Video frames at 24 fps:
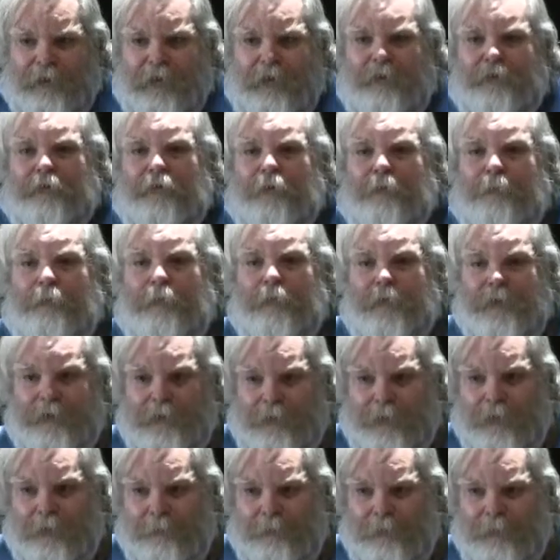They used to
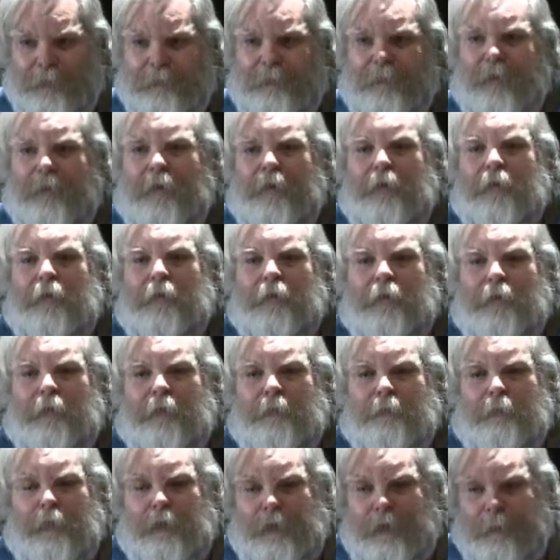imprison them and
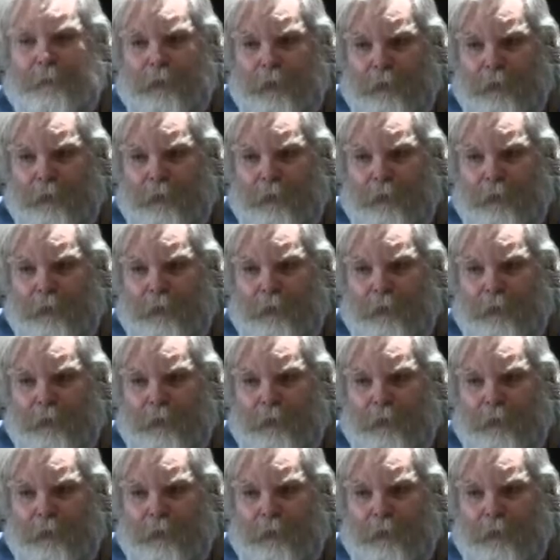put them